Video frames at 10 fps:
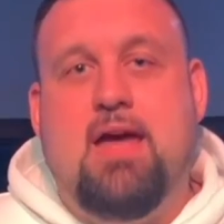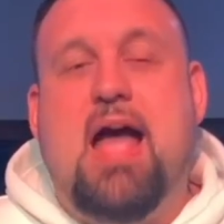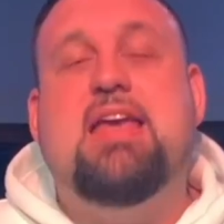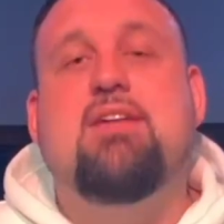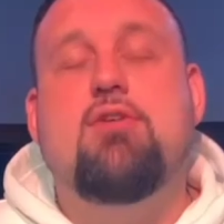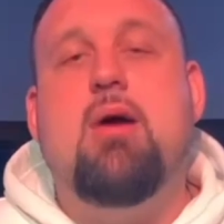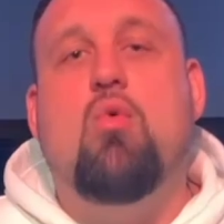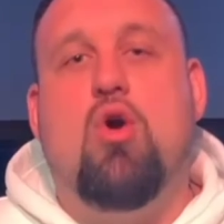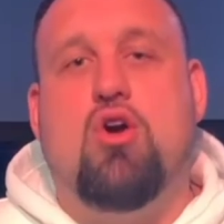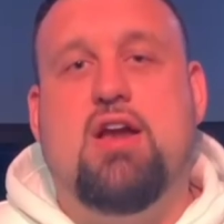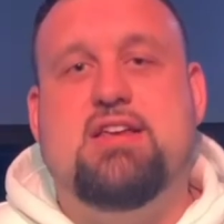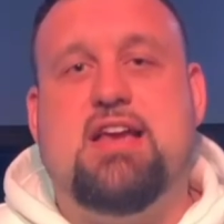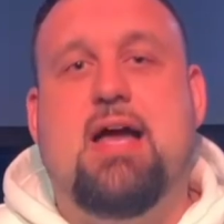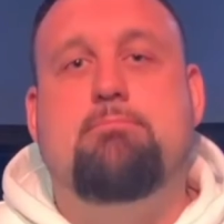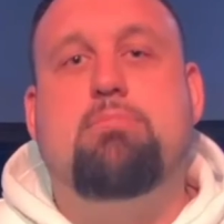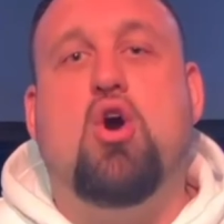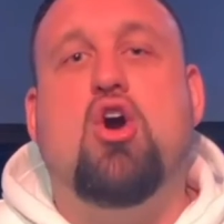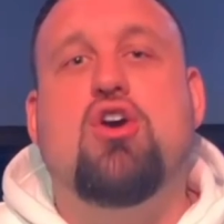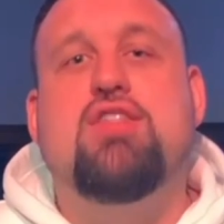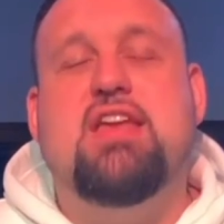I give you my worries. I
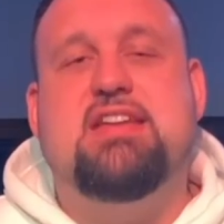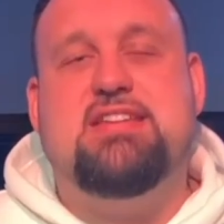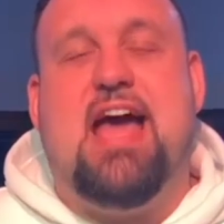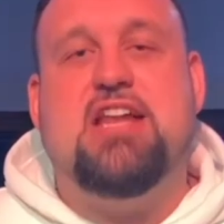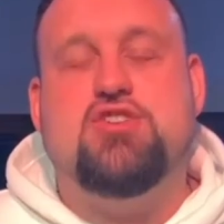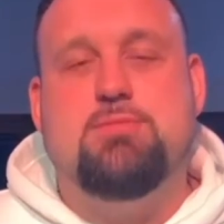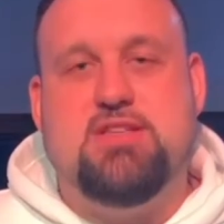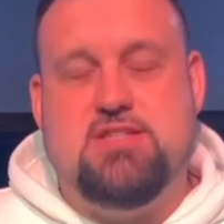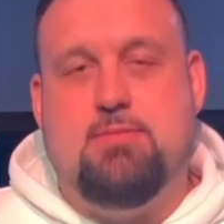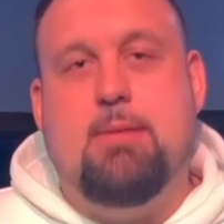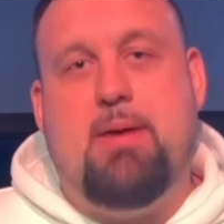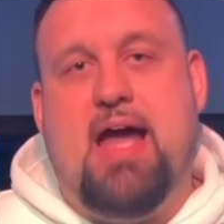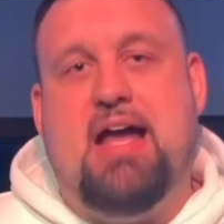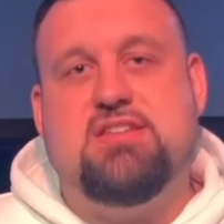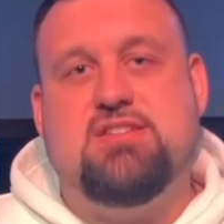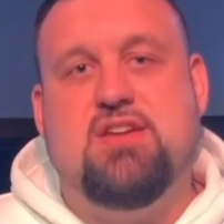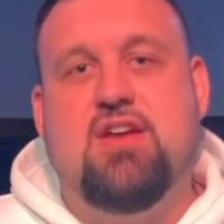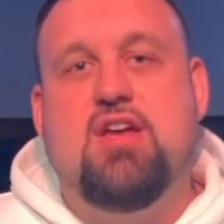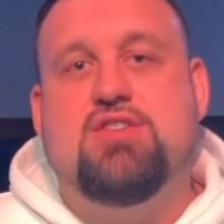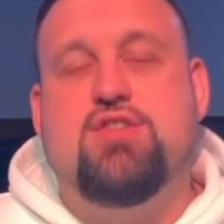burn the attachments to my past
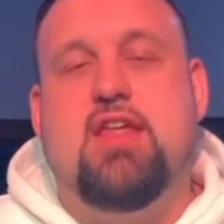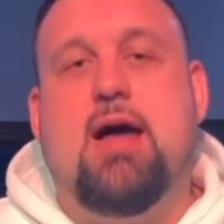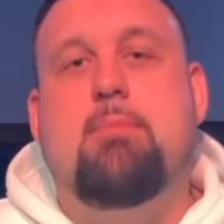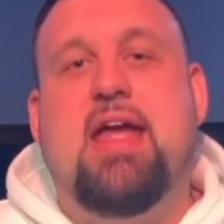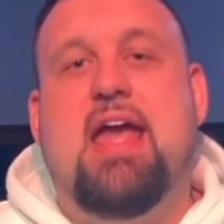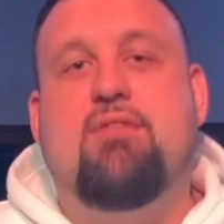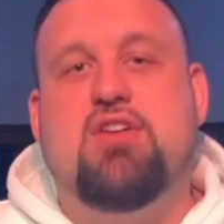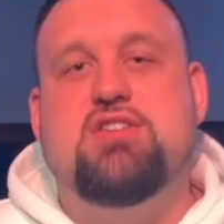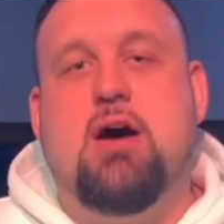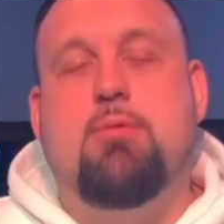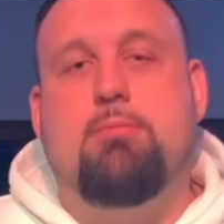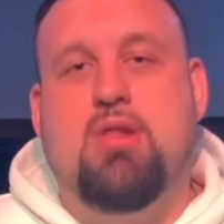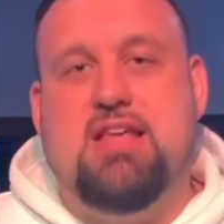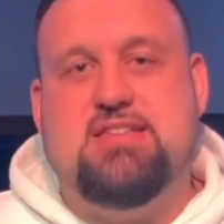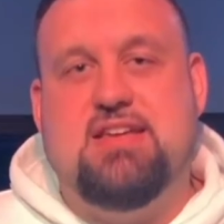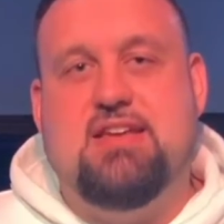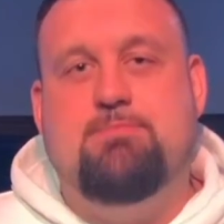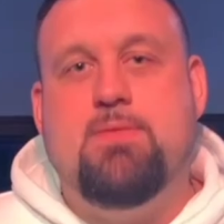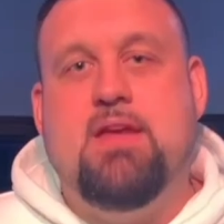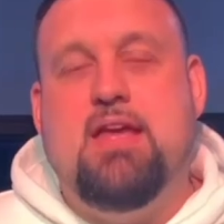so that I may have a double blessing
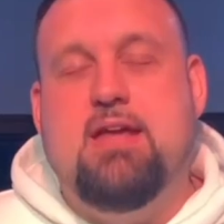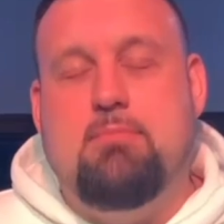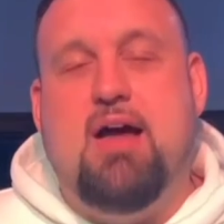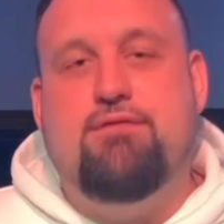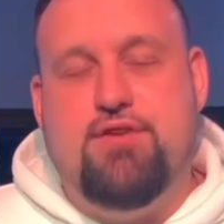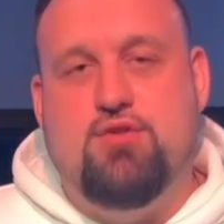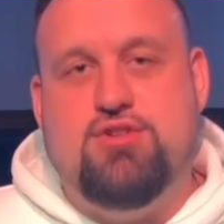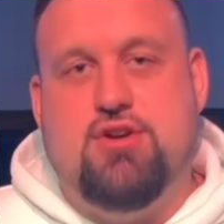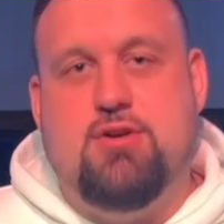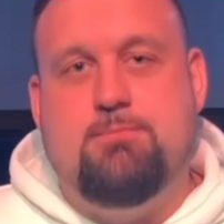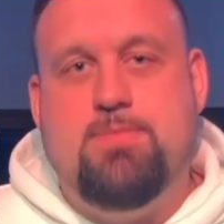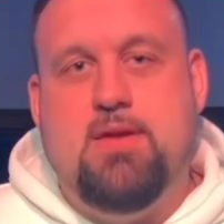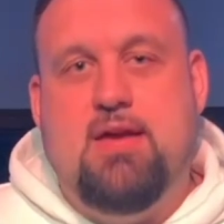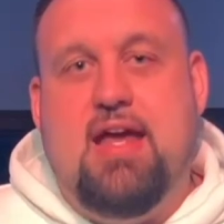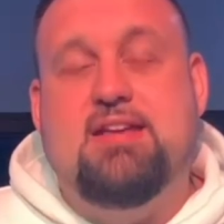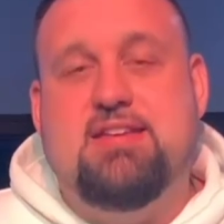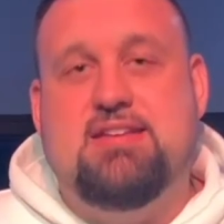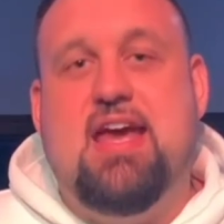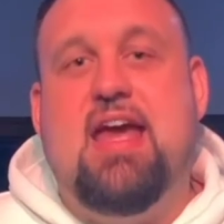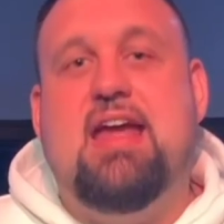in my future. And
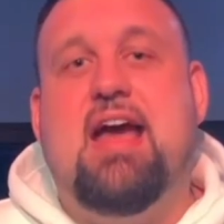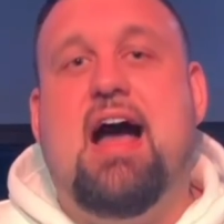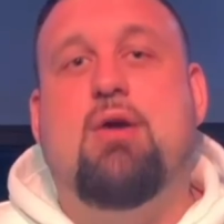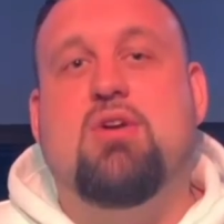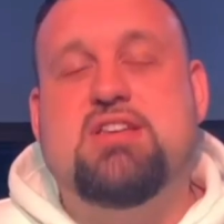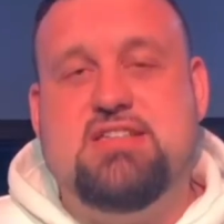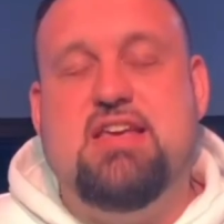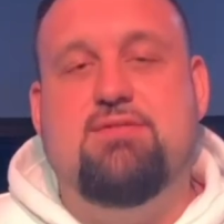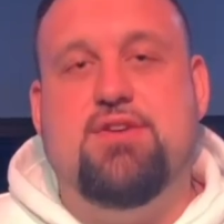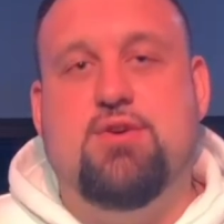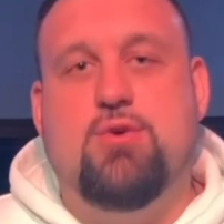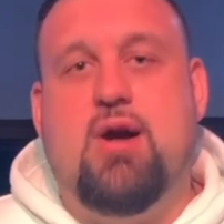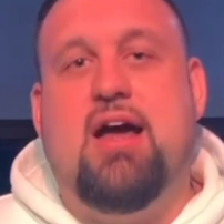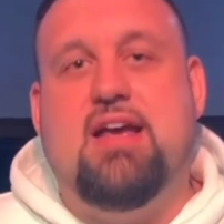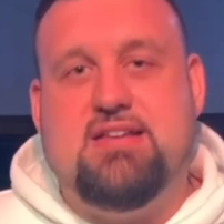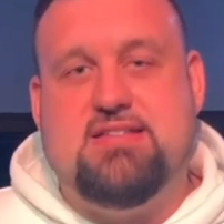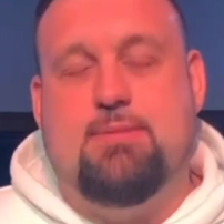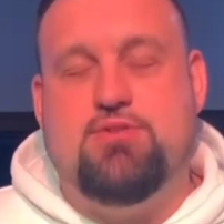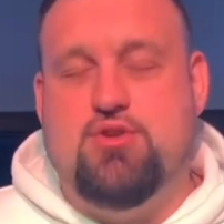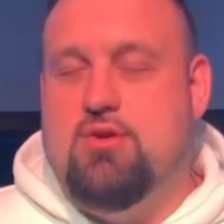today, I receive you, I
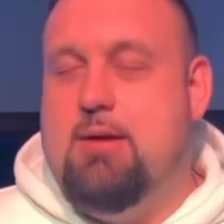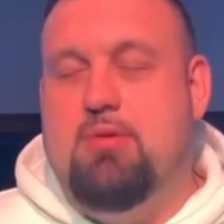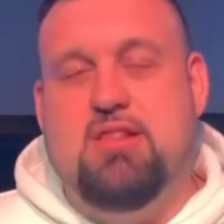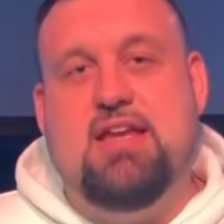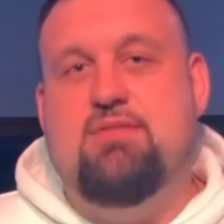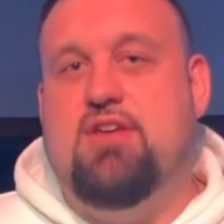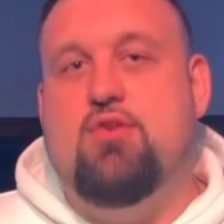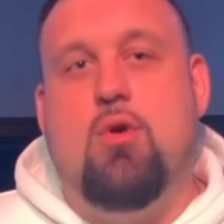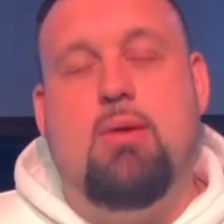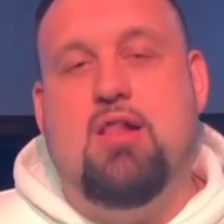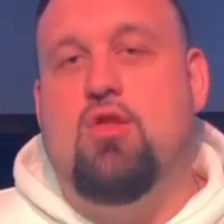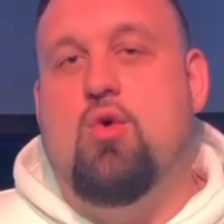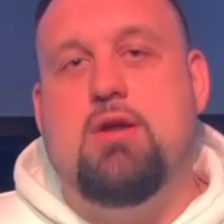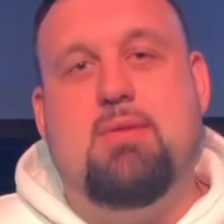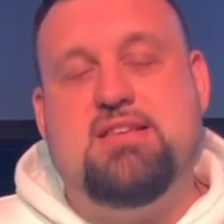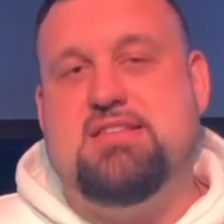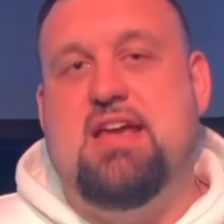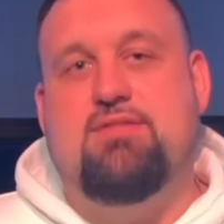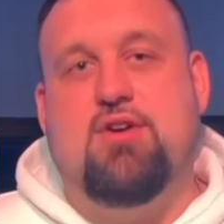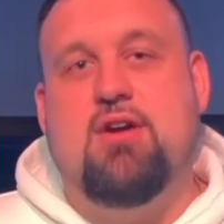accept you, and I believe that you are my Lord and my
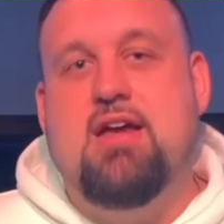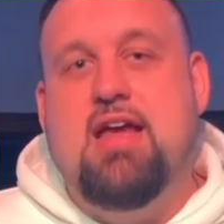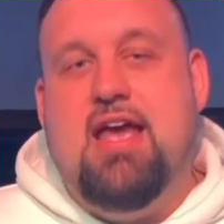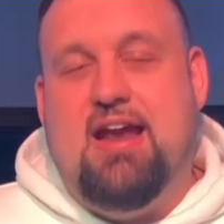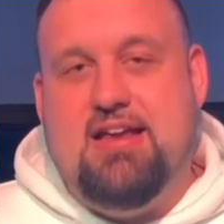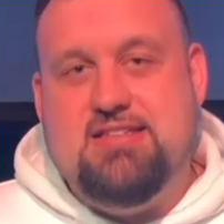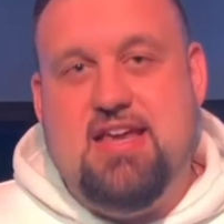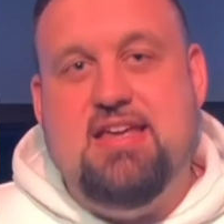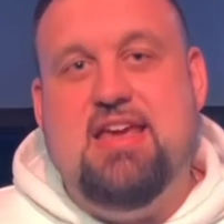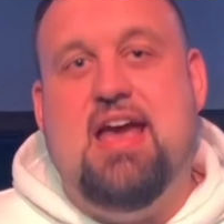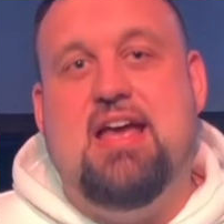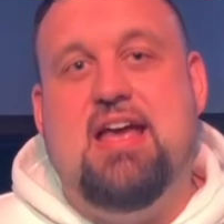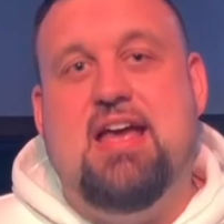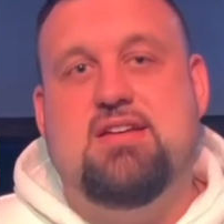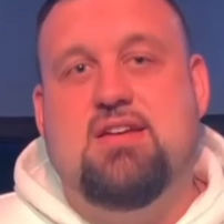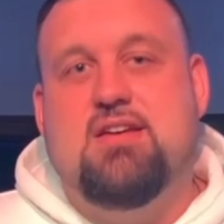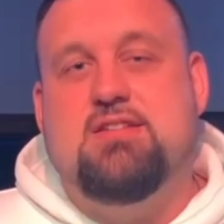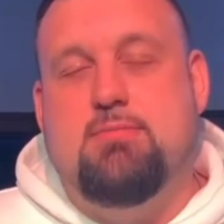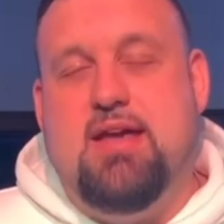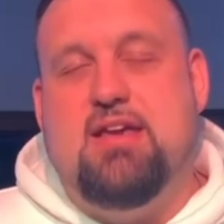Savior and I say yes
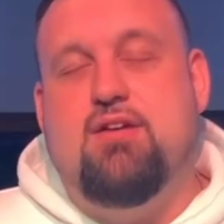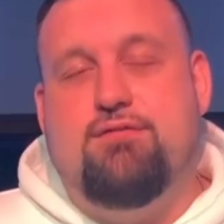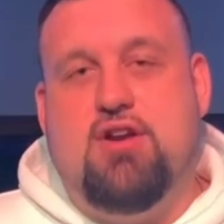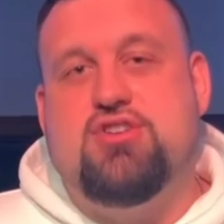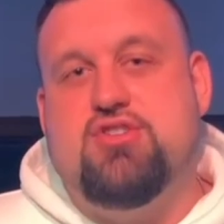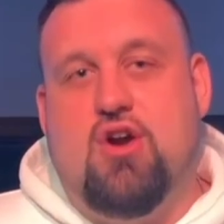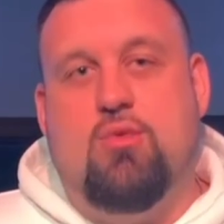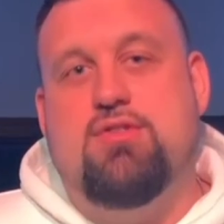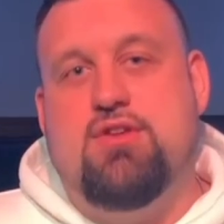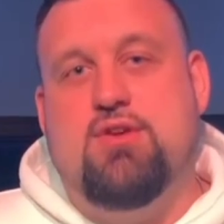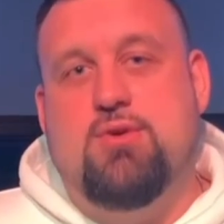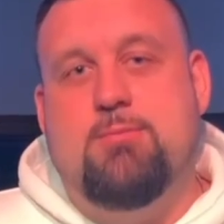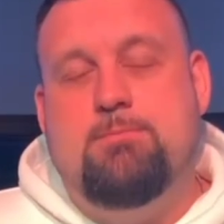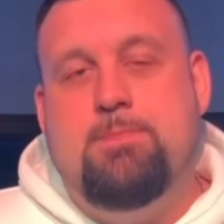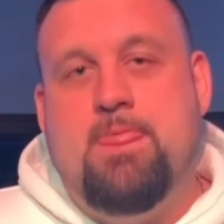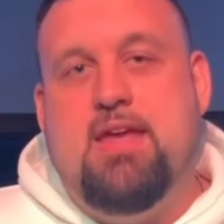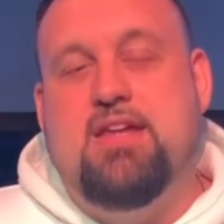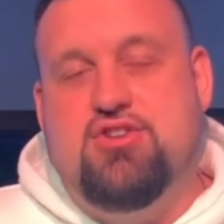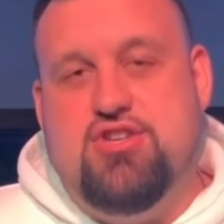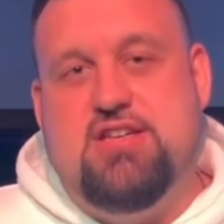to making a fresh start with you.
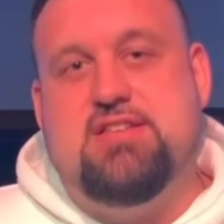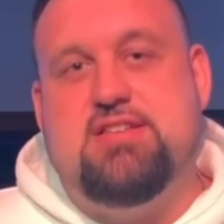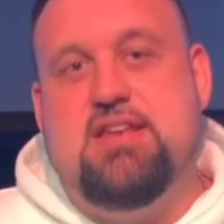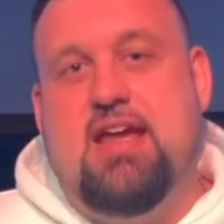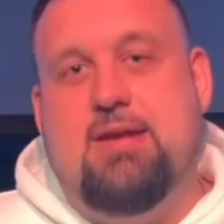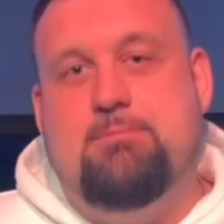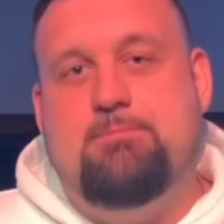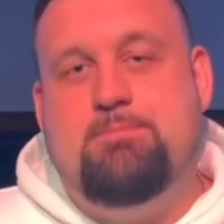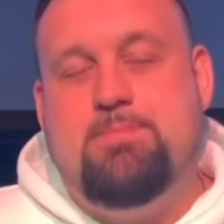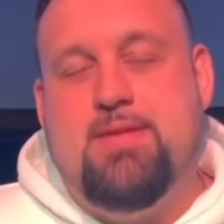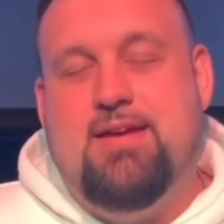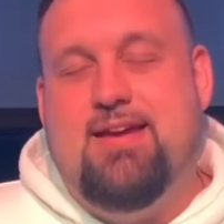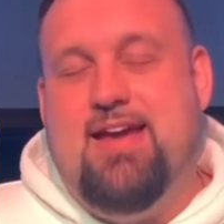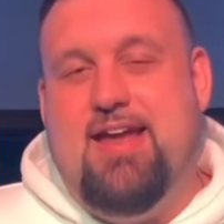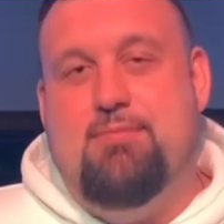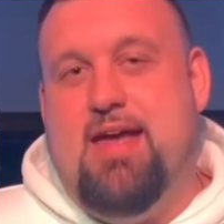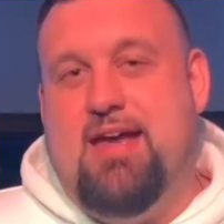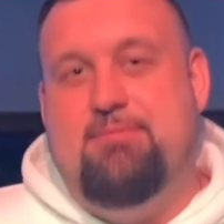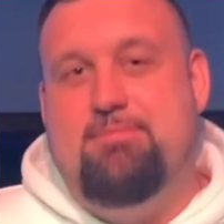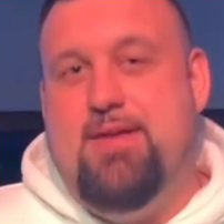In Jesus' name,
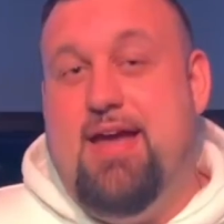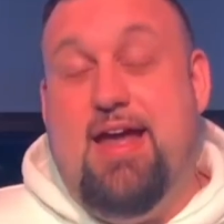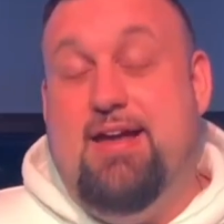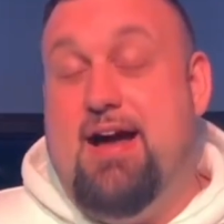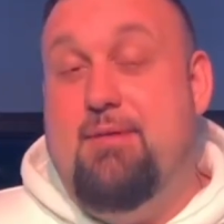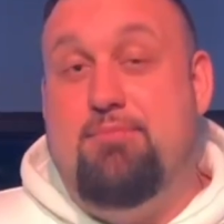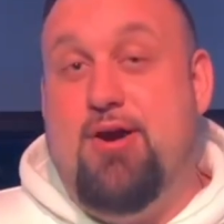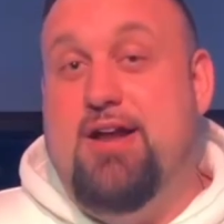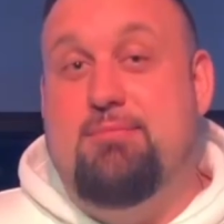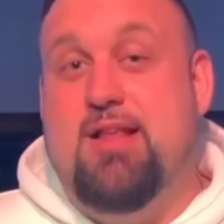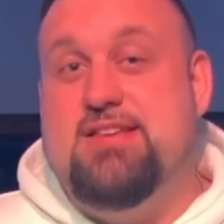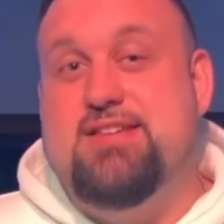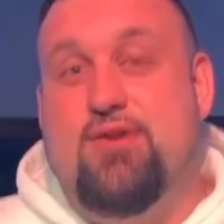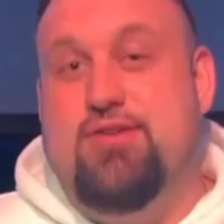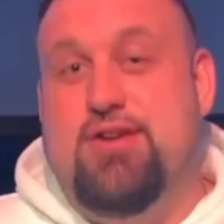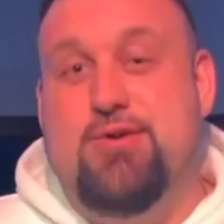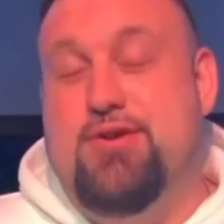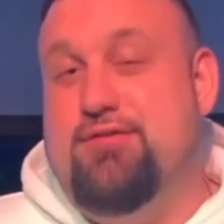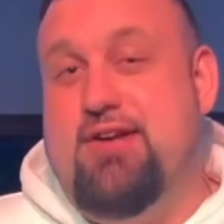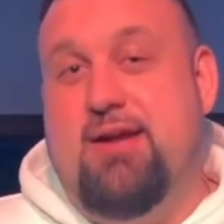amen. Hey, I'm praying a blessing over you
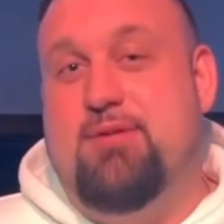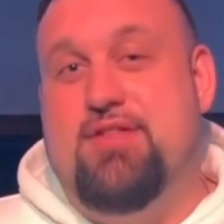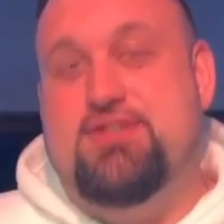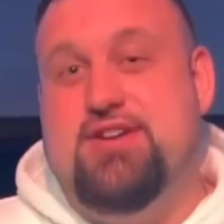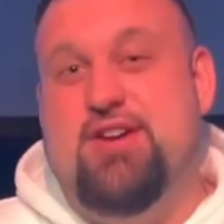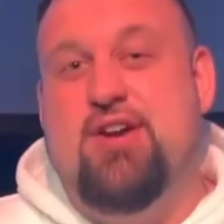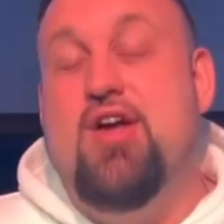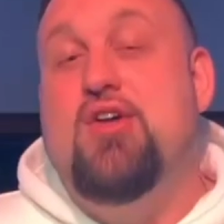and your family this year.